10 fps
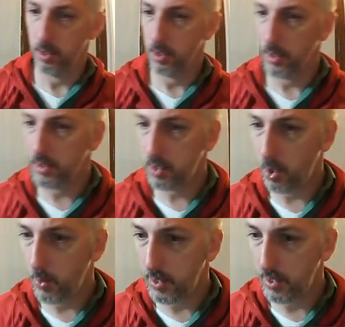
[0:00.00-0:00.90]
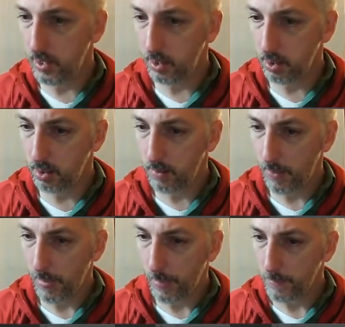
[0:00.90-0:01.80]
Let's go in here
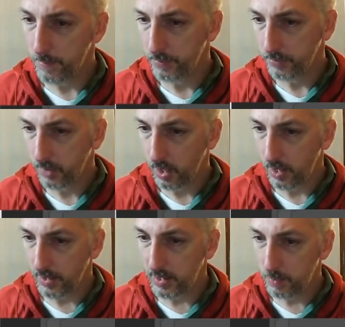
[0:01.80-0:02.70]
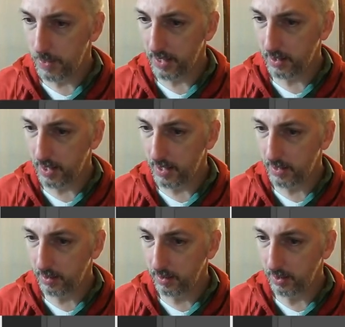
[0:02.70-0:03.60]
and let's pick like
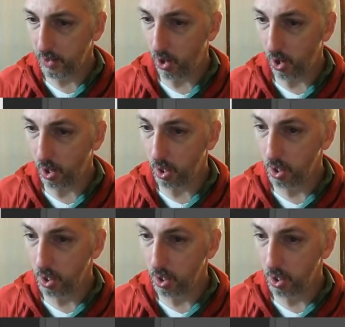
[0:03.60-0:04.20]
the car.